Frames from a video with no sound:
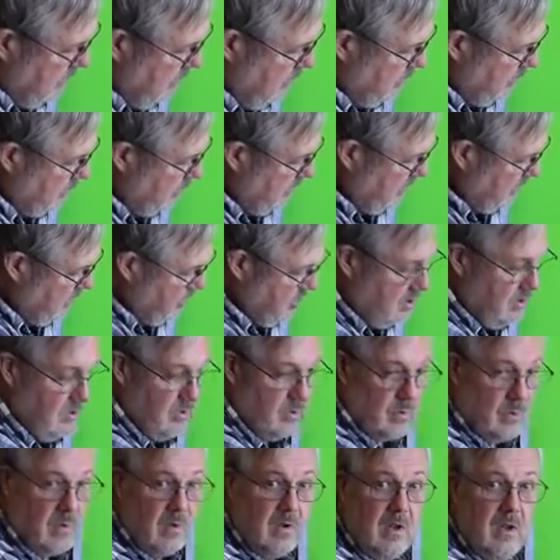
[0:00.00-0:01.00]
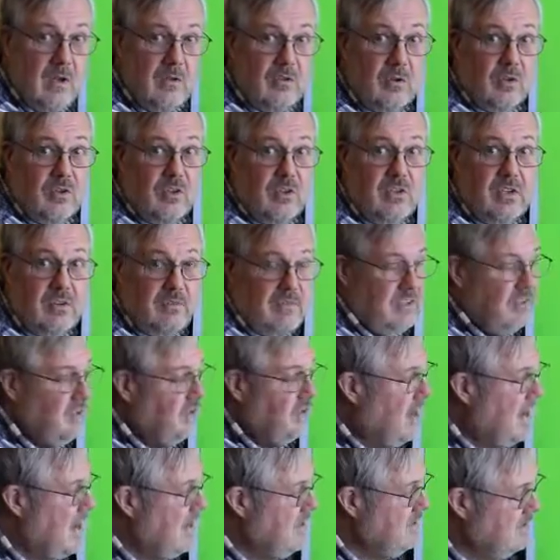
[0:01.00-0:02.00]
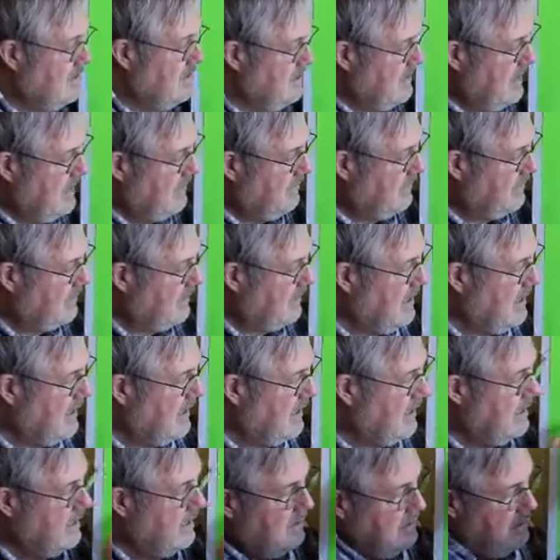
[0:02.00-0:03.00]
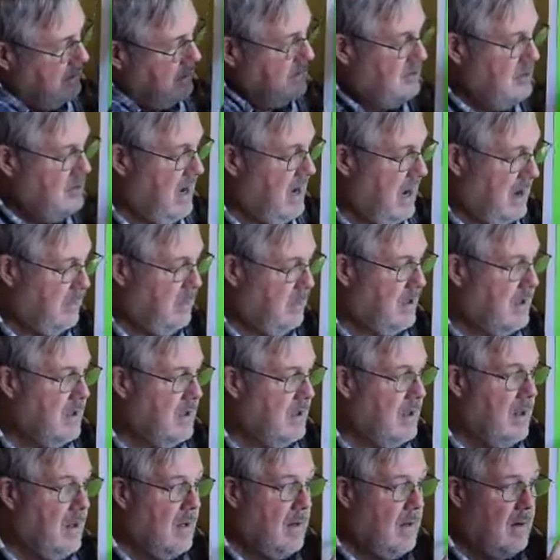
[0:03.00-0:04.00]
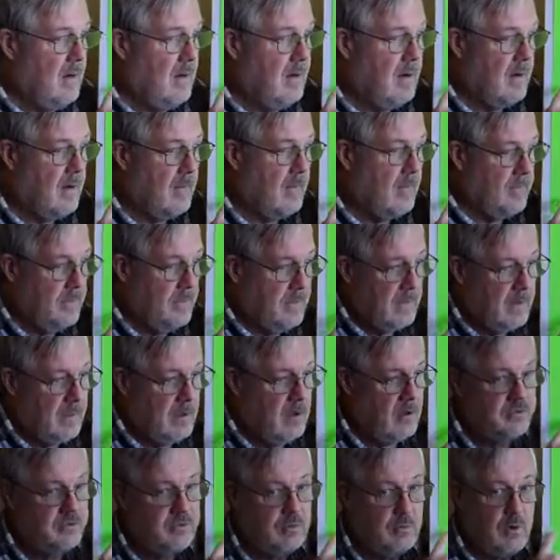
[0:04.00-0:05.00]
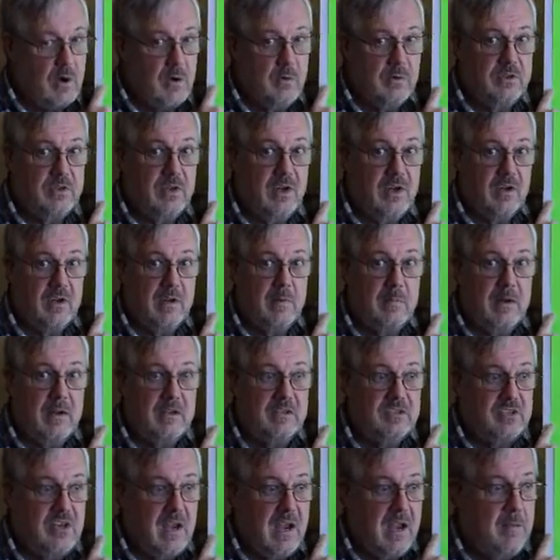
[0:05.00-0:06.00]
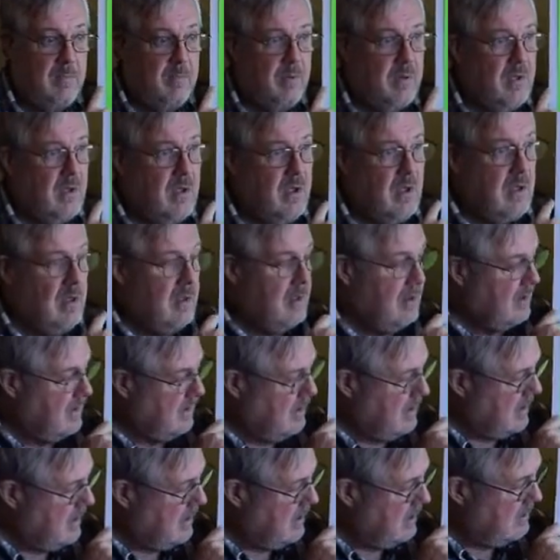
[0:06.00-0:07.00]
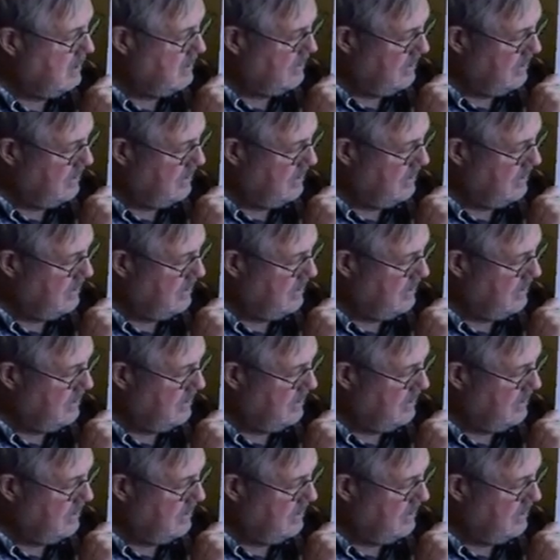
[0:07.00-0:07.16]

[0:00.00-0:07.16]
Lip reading: 22, so it's a different size and you have to cut it to shape. Also, while we're talking about shape, you